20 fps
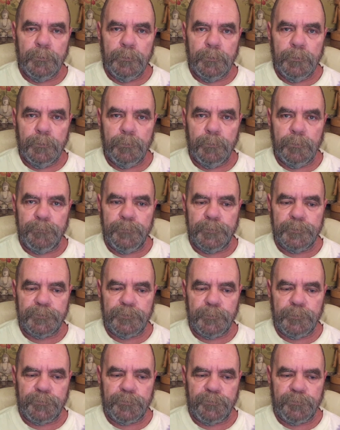who were
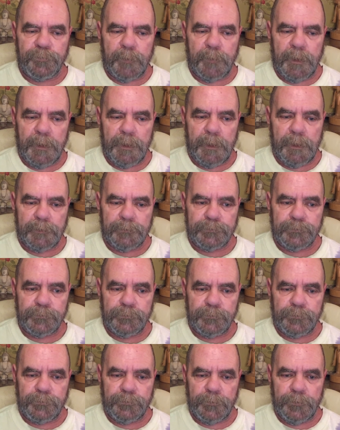victims of my
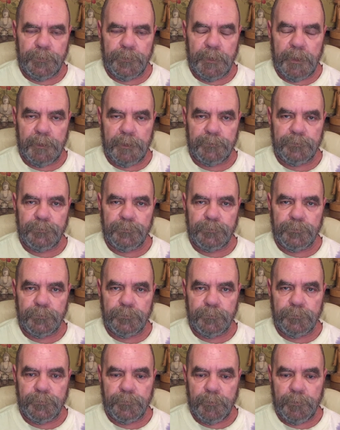actions and the actions
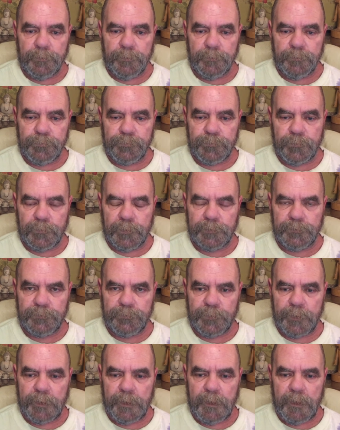of other Straight
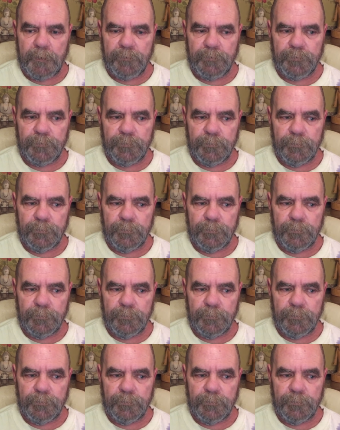staff.